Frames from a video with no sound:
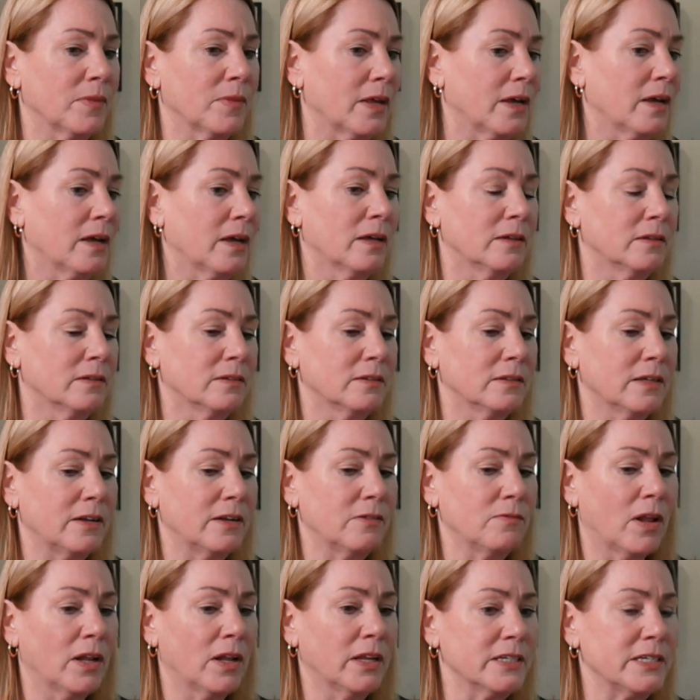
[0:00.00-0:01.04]

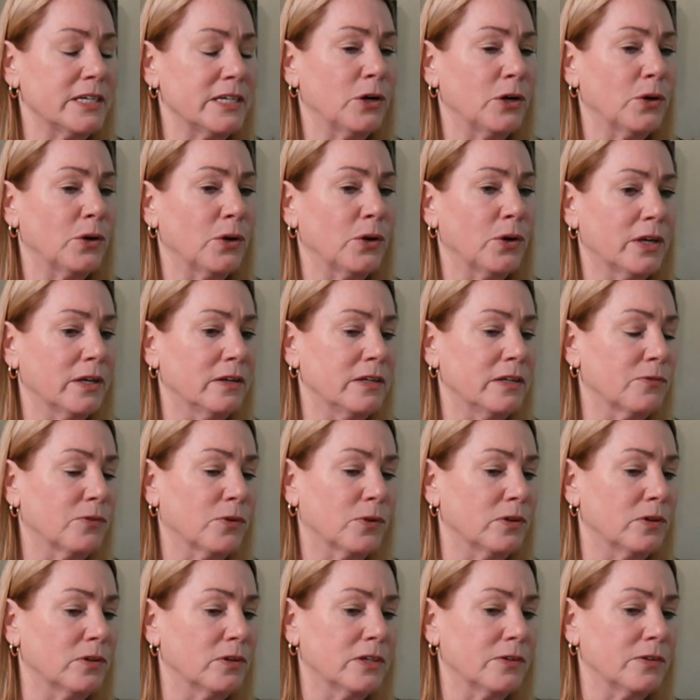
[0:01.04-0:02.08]
and volunteering in
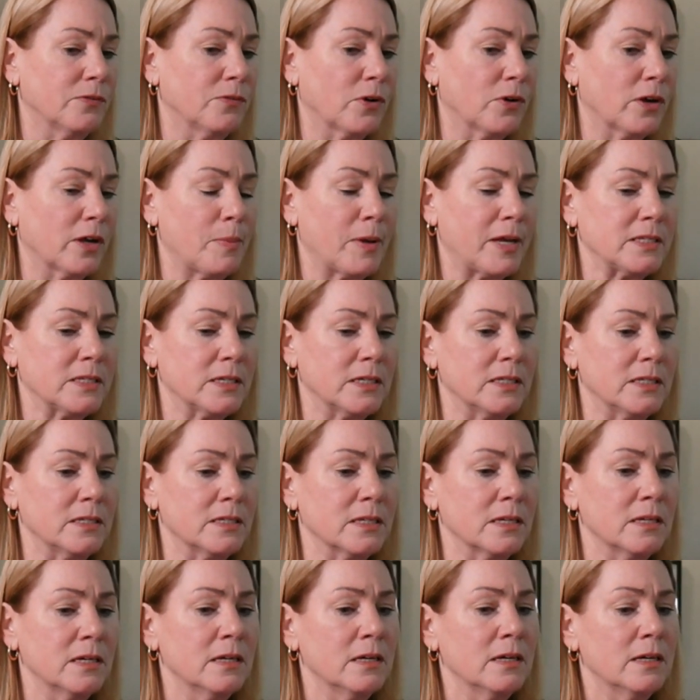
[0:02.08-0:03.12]
different
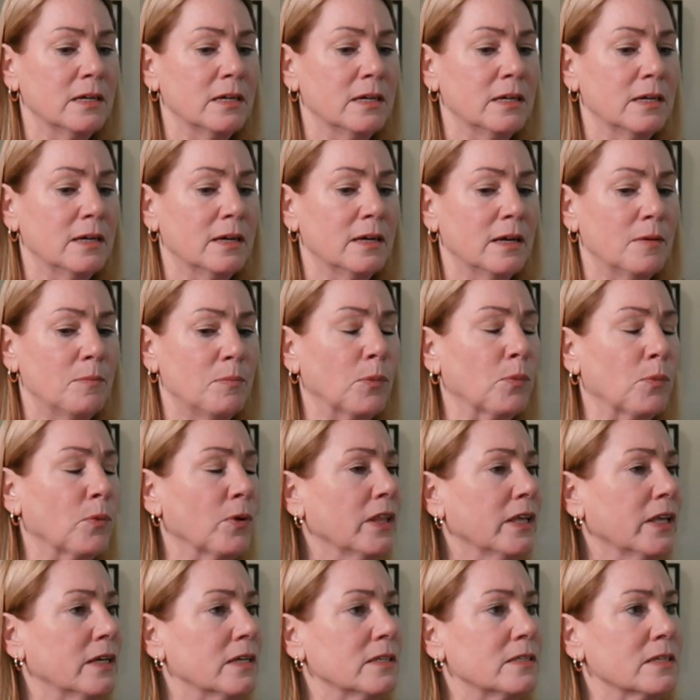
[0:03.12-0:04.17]
capacities. But
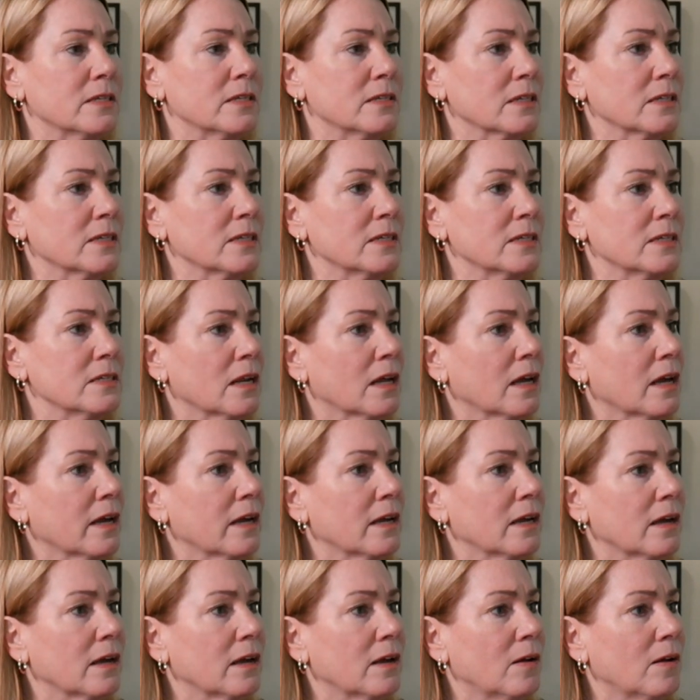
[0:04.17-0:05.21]
really, it's as Lisa and
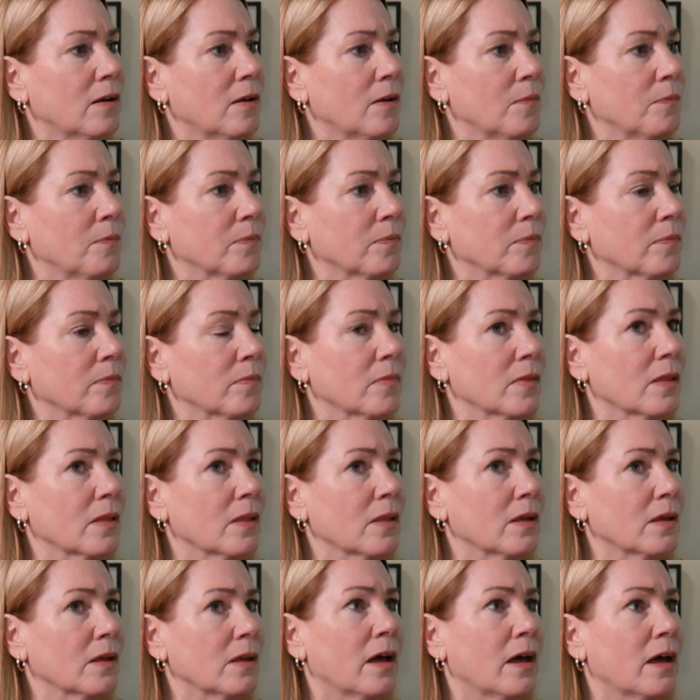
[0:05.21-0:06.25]

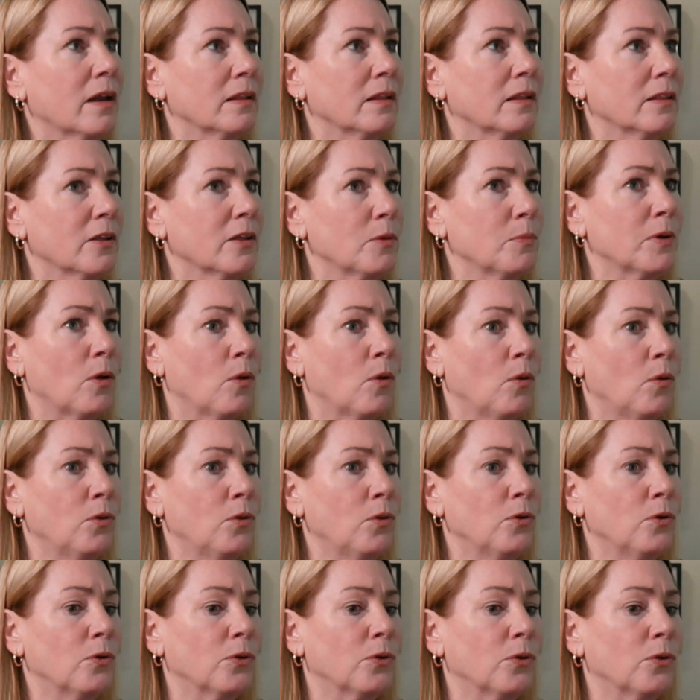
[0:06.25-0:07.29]
I got a little bit
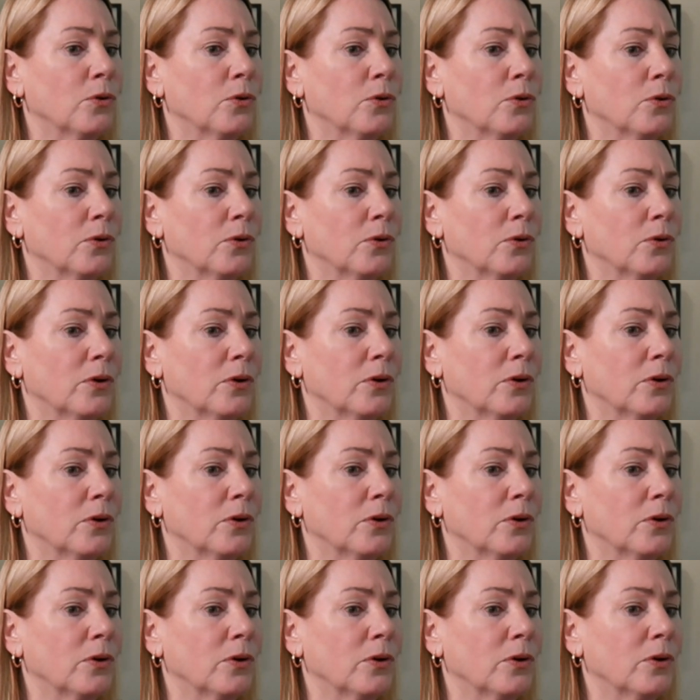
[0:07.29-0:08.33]
older,
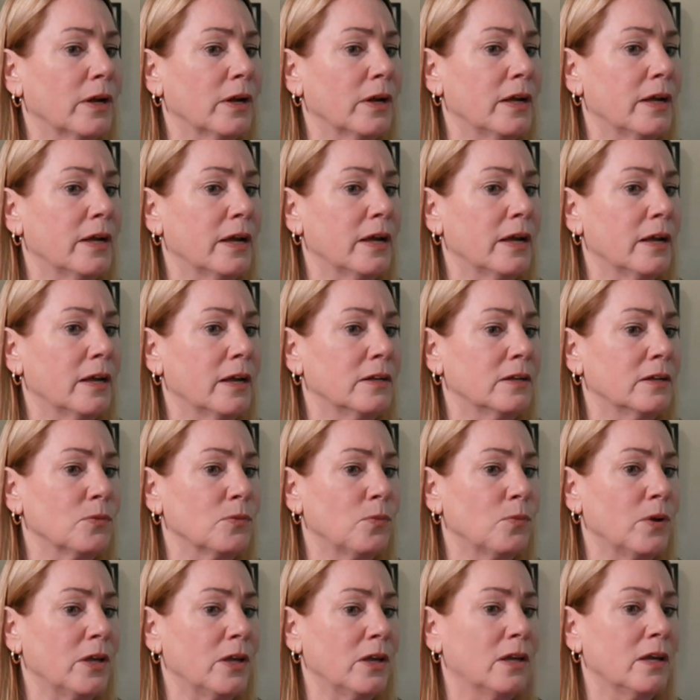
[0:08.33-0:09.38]
and we
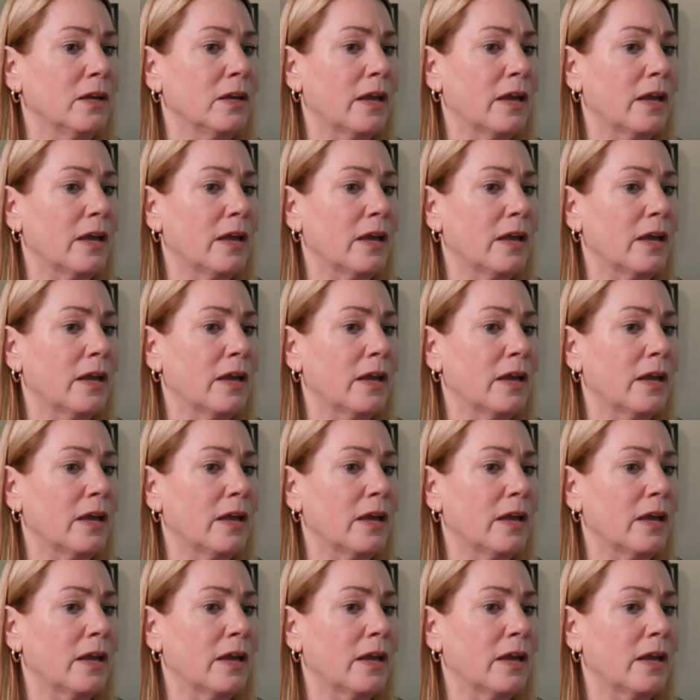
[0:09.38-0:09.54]
had